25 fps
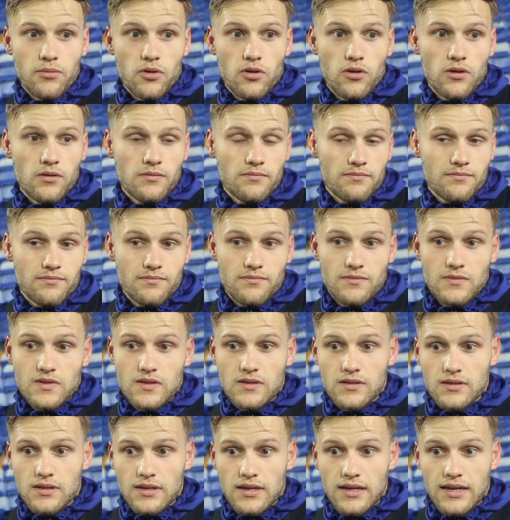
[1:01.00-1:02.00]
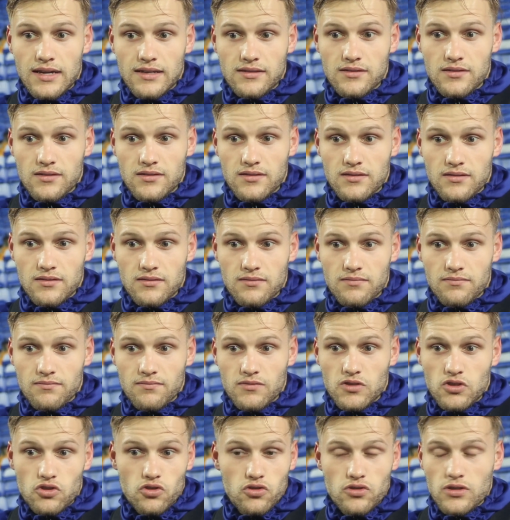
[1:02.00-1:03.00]
but it's
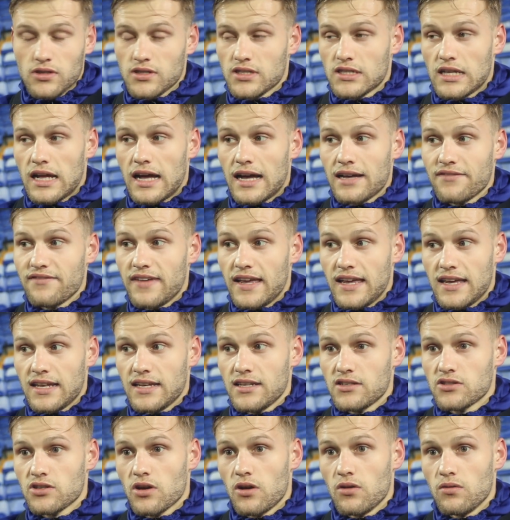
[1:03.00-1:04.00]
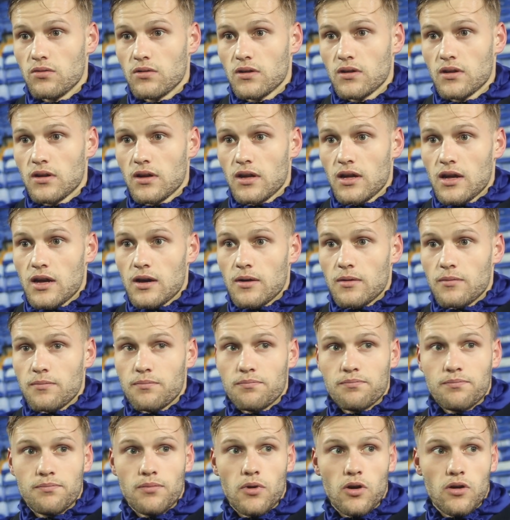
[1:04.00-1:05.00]
just the start really. So,
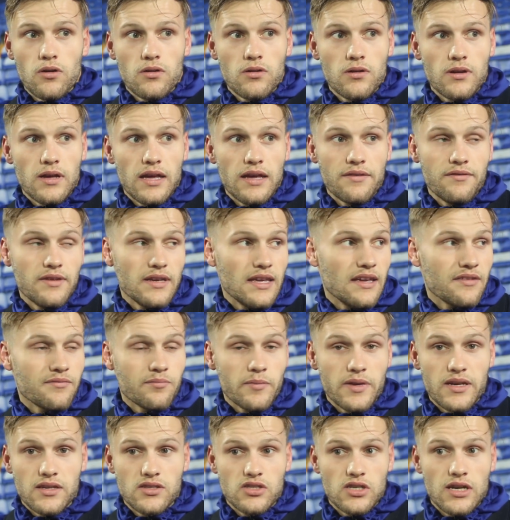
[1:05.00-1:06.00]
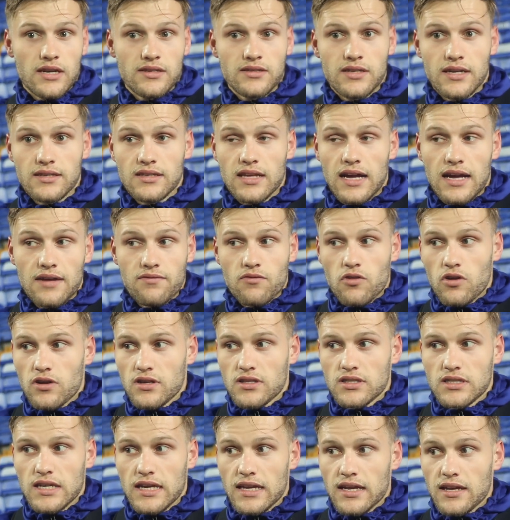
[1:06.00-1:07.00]
but if he gives me a chance like that, I've got to
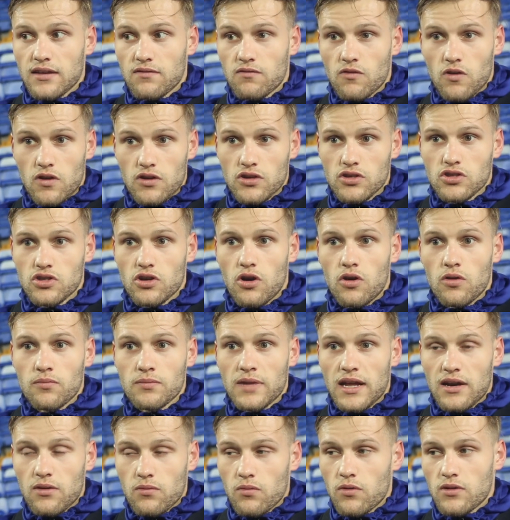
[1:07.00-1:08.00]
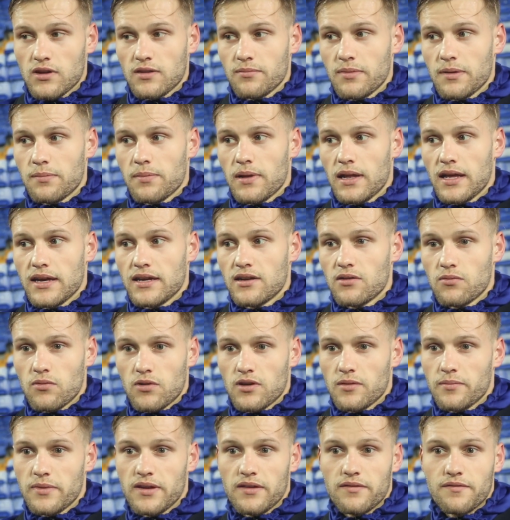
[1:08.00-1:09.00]
take it, I've got to show him that I want to be playing, I
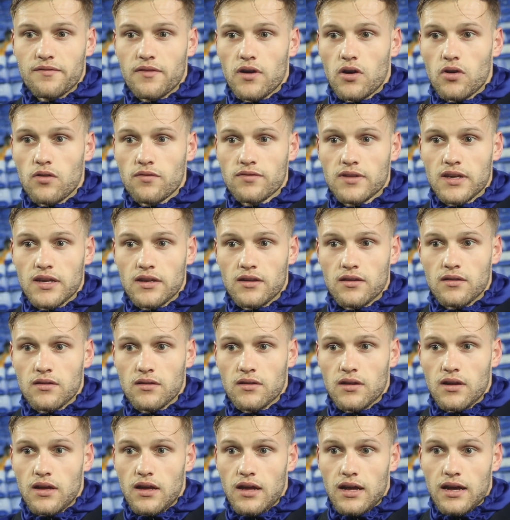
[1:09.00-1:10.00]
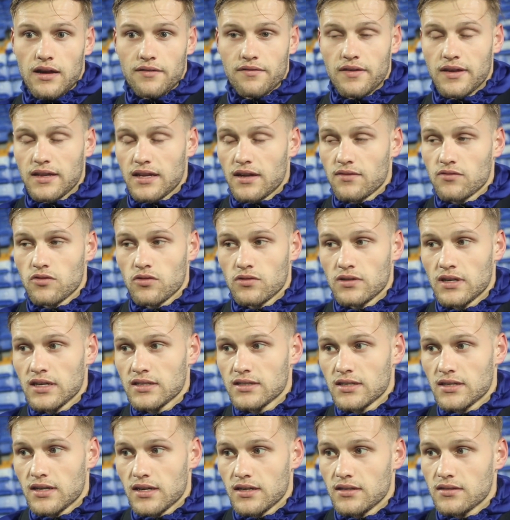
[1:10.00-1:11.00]
want to be involved, and I think I've done that
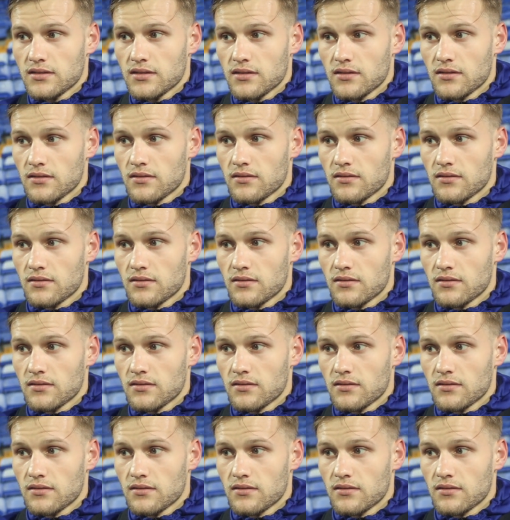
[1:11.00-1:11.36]
tonight.